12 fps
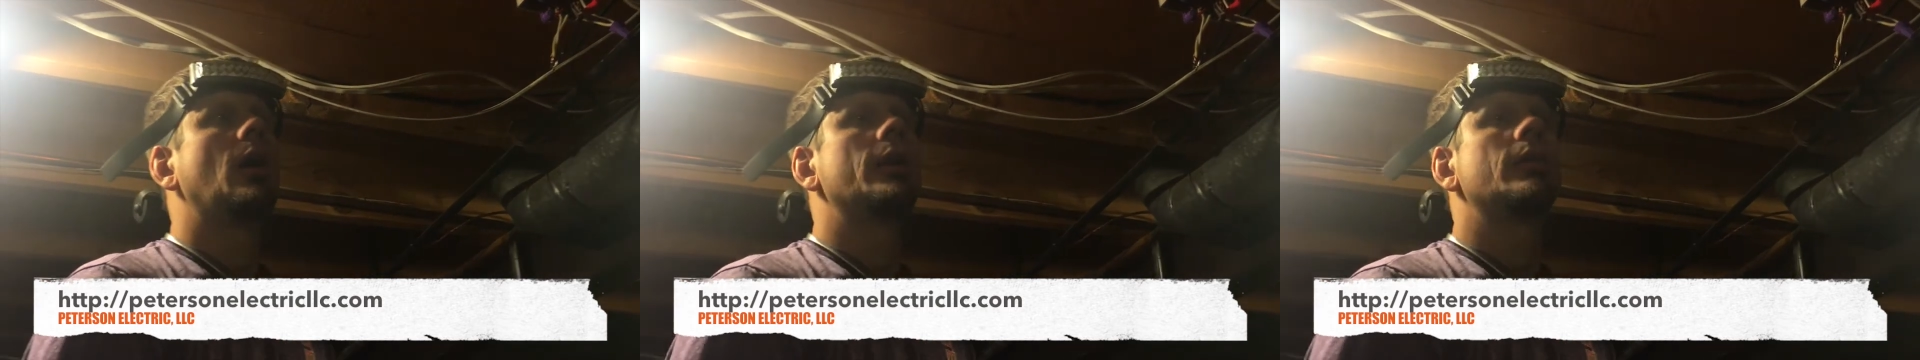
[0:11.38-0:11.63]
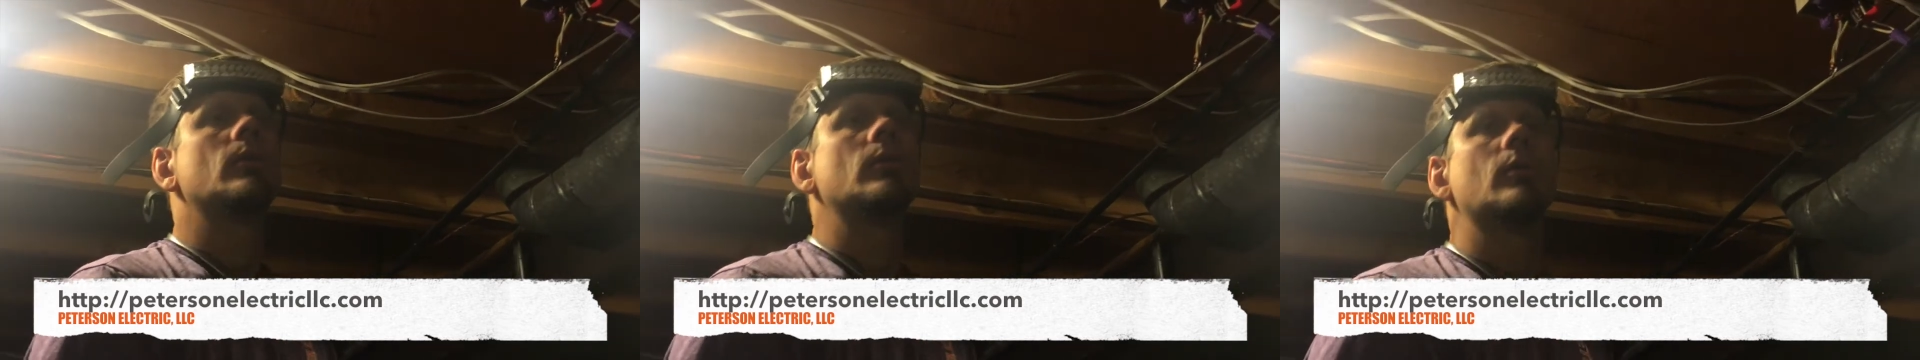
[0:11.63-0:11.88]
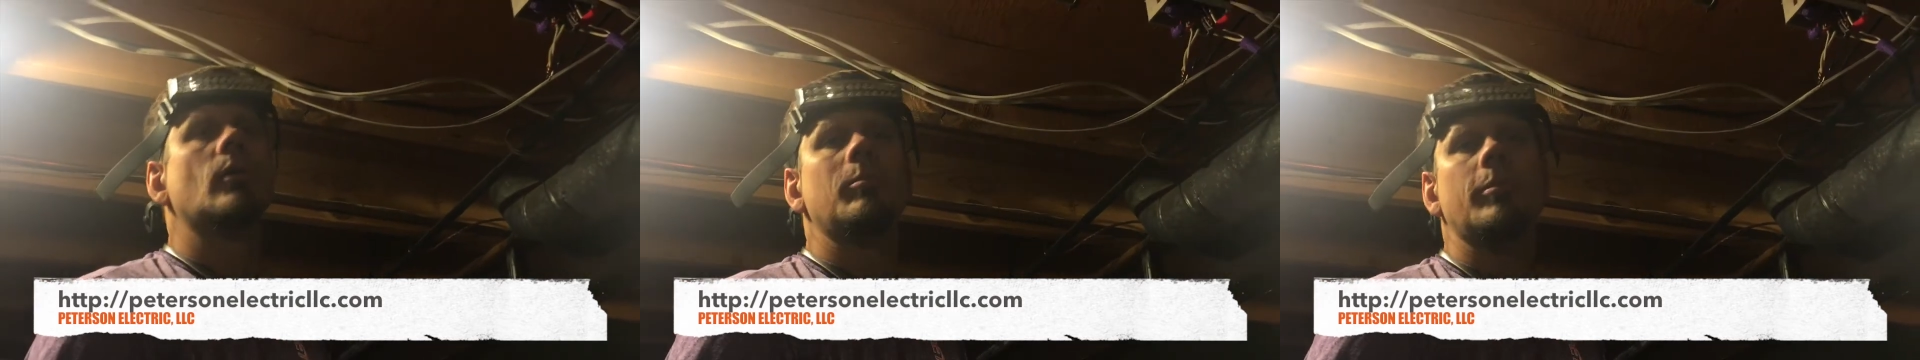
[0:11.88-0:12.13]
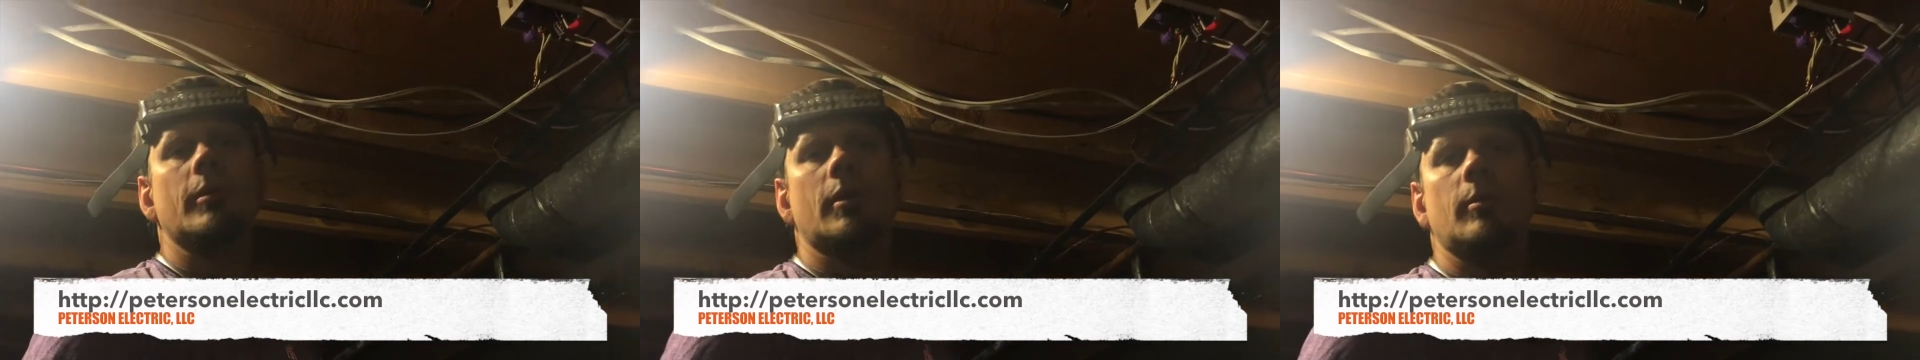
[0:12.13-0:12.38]
I know a
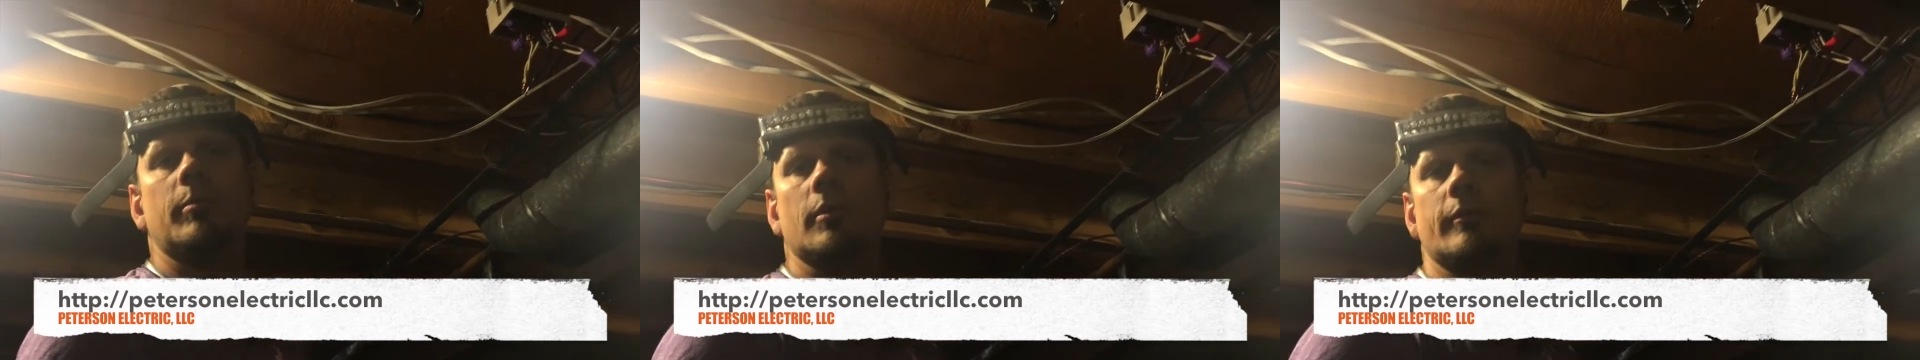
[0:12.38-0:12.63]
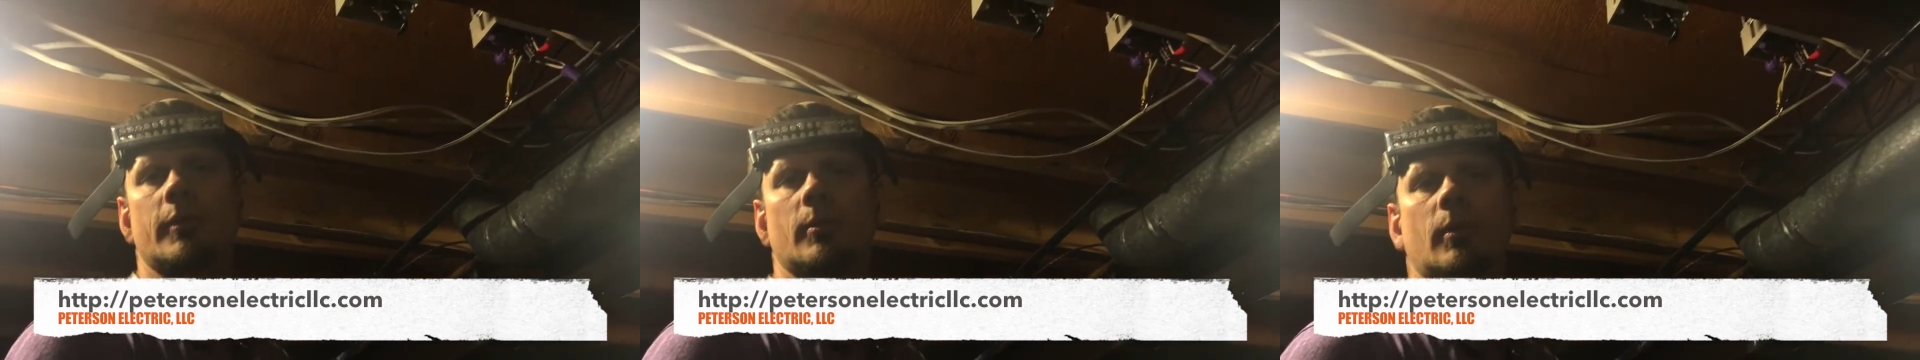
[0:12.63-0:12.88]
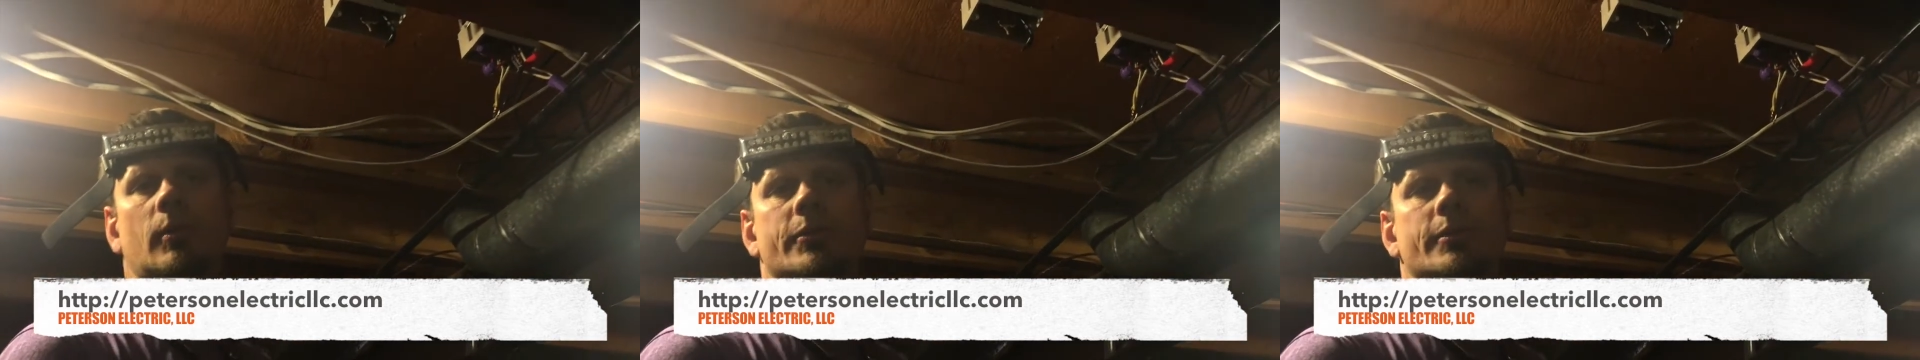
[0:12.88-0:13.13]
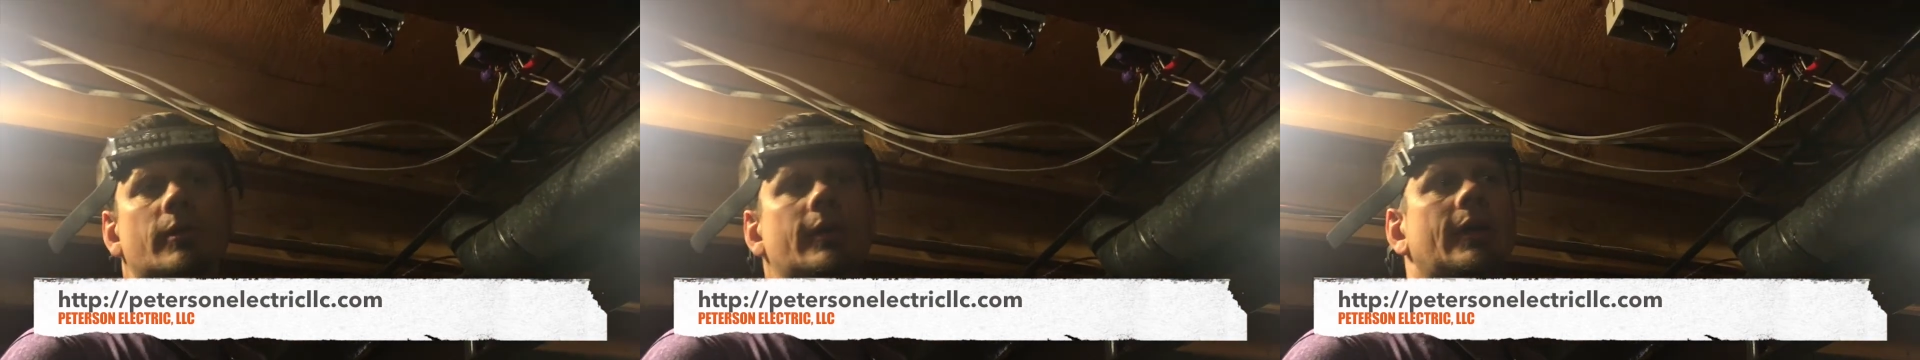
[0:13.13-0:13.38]
couple of you
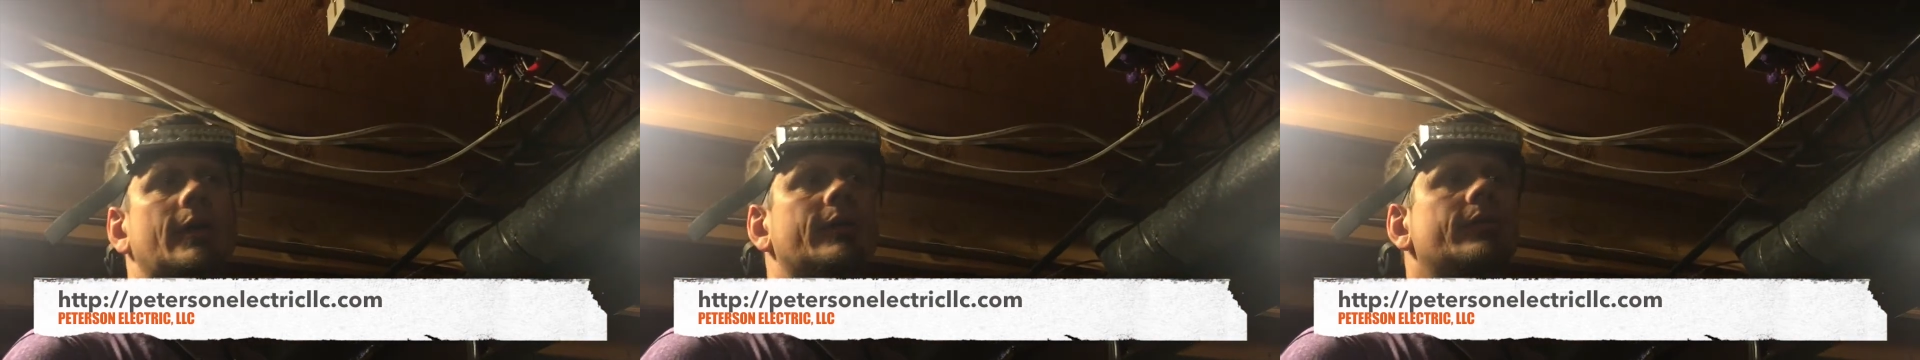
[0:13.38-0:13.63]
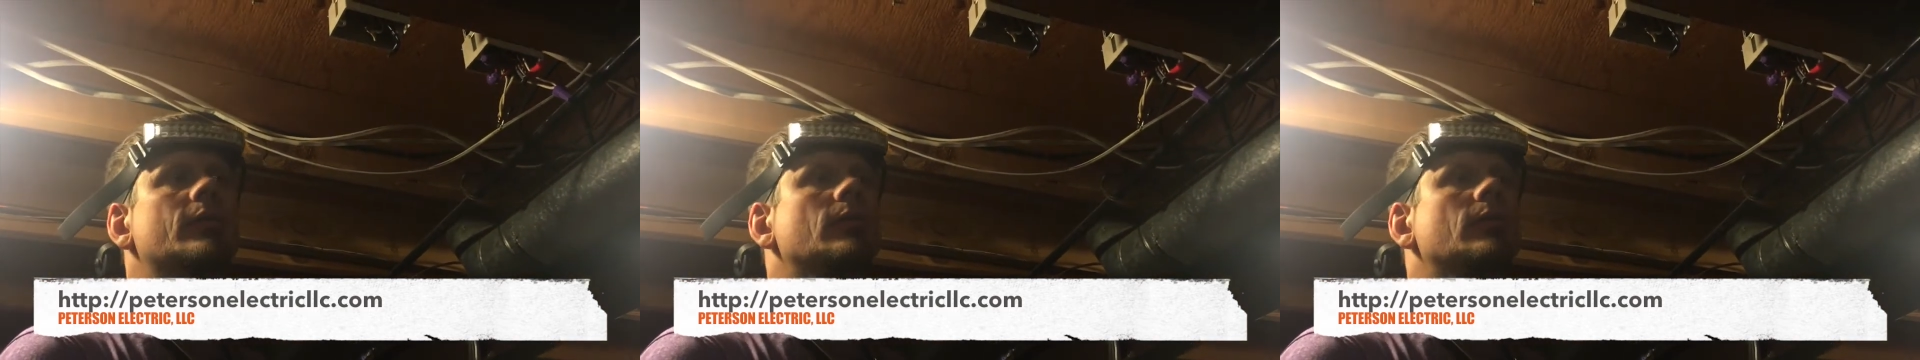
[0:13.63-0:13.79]
OSHA guys